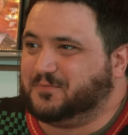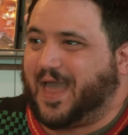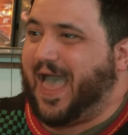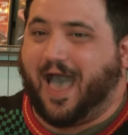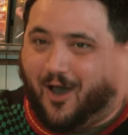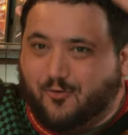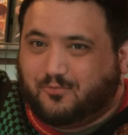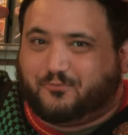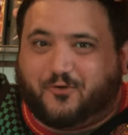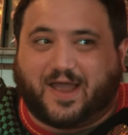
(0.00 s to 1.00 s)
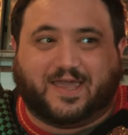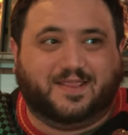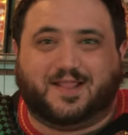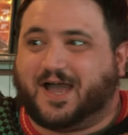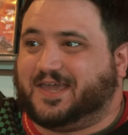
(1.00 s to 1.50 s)
how
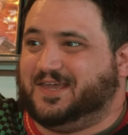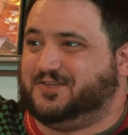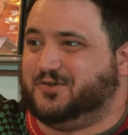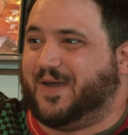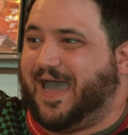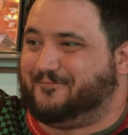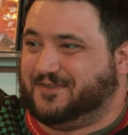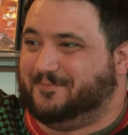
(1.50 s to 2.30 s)
fucking lucky do you have